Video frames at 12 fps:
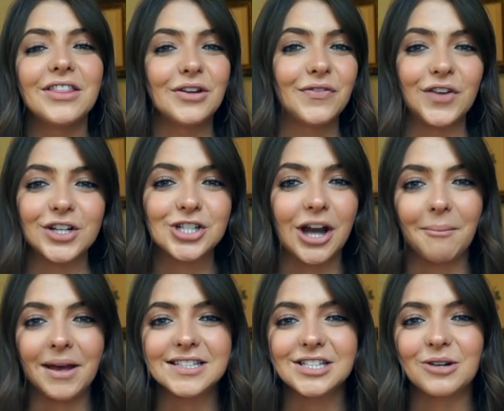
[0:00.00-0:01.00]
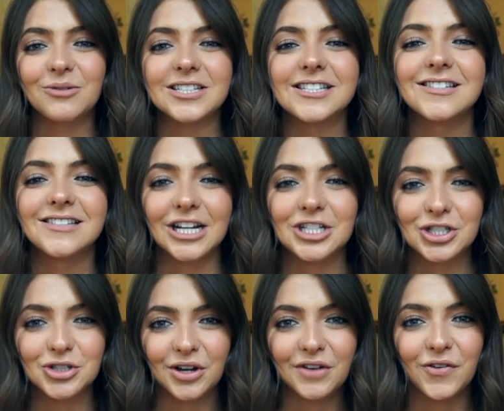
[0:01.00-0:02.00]
the first trimester was such a
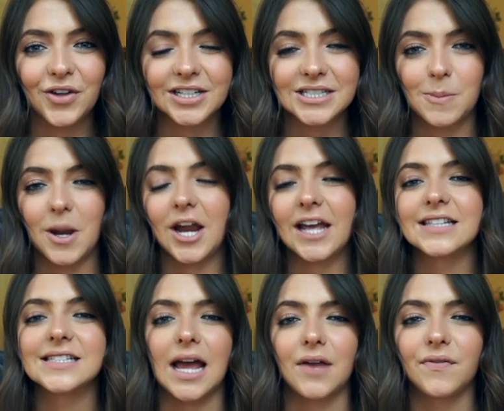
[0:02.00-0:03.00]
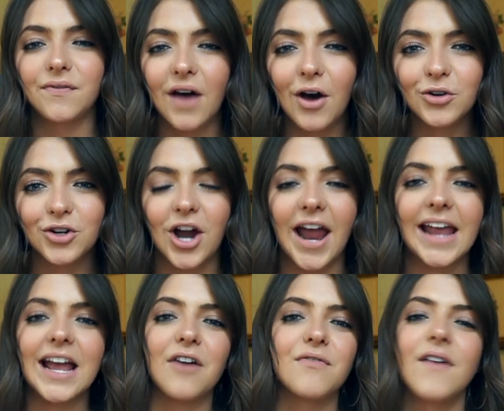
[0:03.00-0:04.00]
joyful experience. I felt
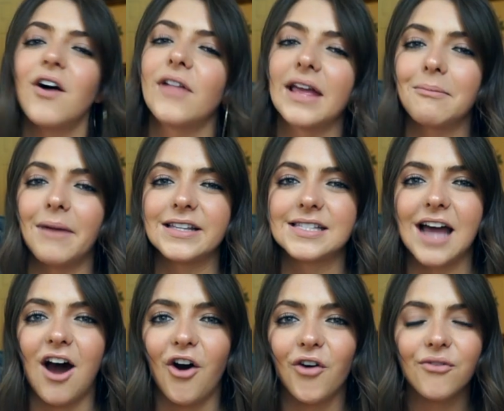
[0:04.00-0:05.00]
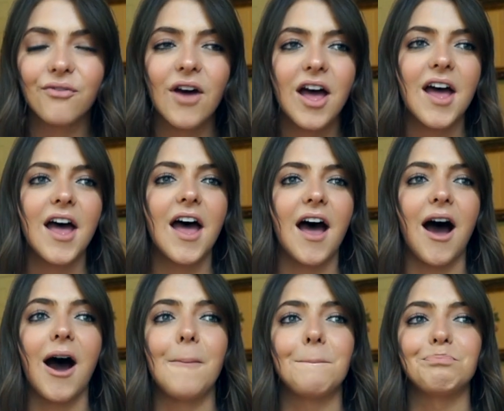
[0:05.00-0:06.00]
great. I felt like myself.
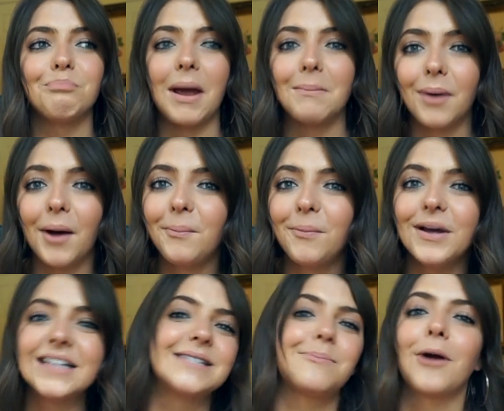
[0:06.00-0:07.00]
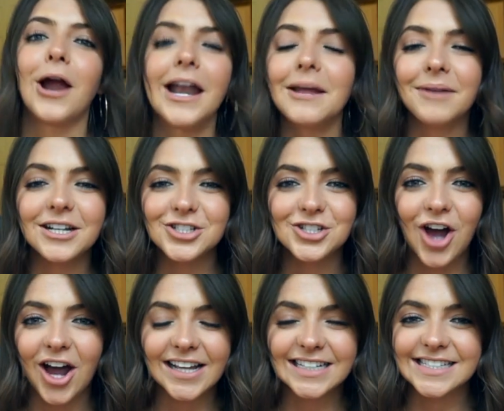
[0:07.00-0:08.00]
My bump is pretty much
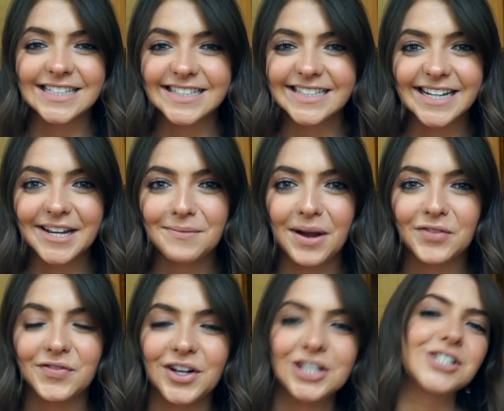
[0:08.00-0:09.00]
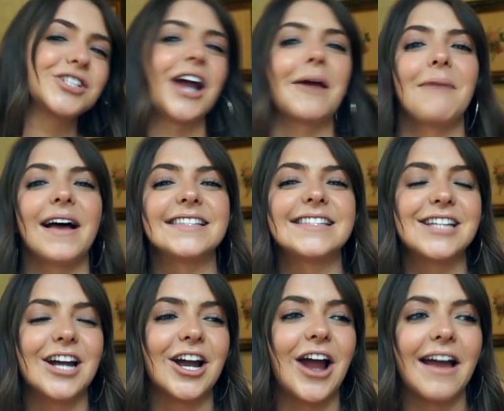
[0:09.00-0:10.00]
non-existent in my first
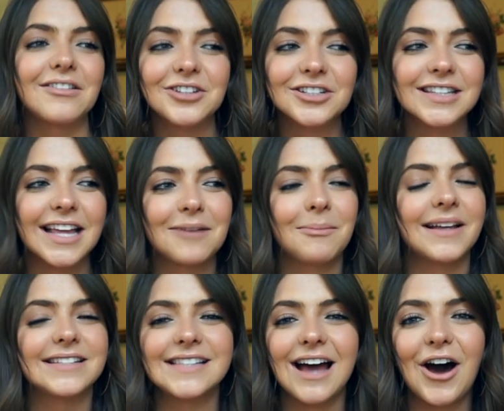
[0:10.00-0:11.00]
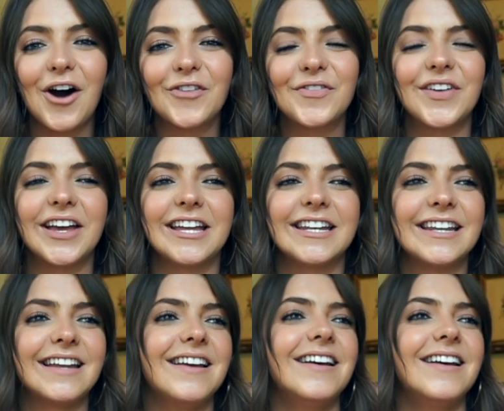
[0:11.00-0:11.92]
trimester. I looked like myself, and